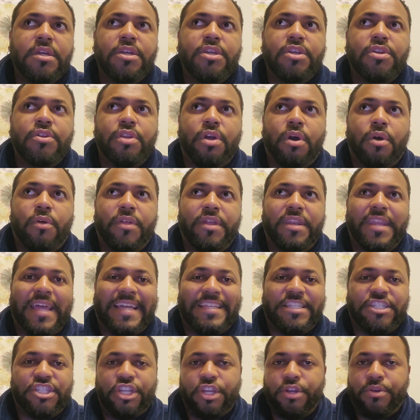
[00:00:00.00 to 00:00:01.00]
you know, the
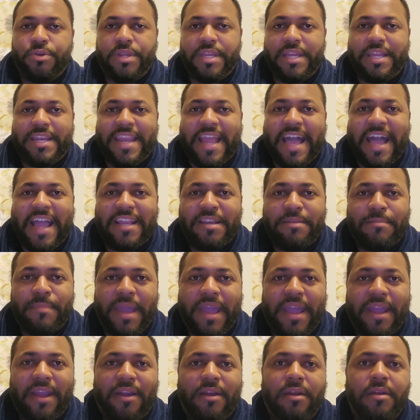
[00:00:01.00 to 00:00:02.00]
Nigerian
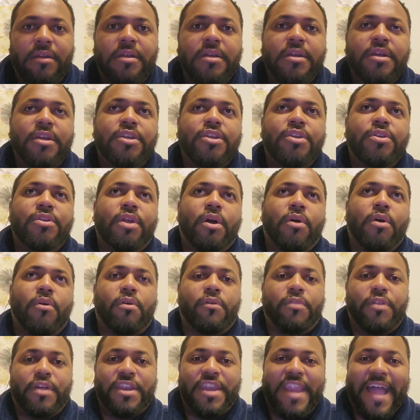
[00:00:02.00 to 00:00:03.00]
nightmare, you know,
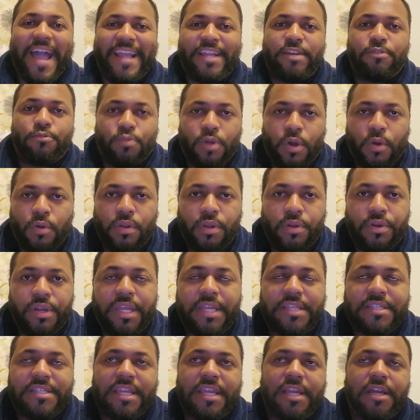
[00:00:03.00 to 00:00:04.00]
or the night roller,
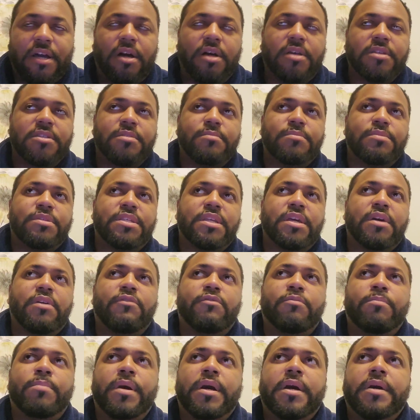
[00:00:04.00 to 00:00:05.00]
as he calls
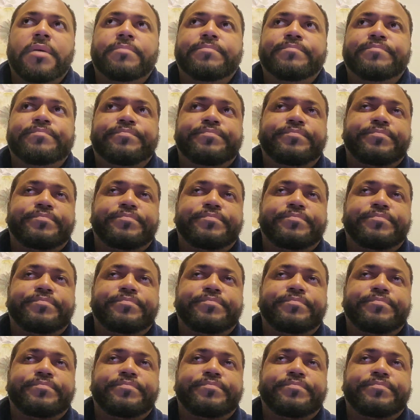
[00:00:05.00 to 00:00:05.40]
himself. But